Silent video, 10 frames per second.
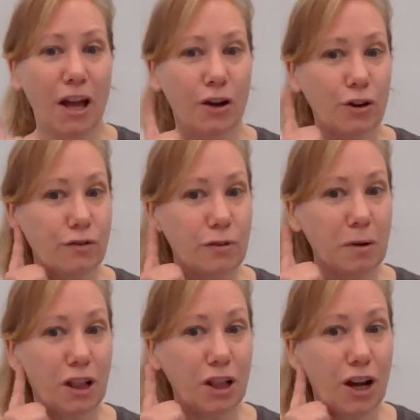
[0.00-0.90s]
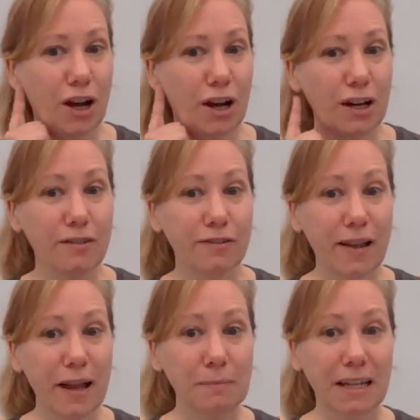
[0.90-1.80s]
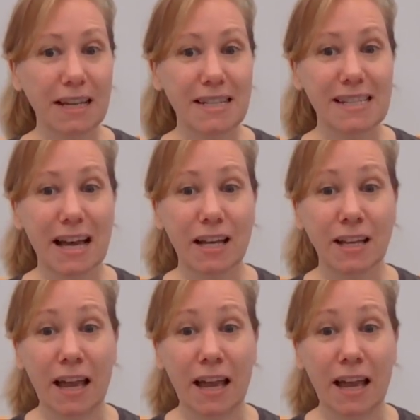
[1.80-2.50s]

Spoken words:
I heard from a lot of families that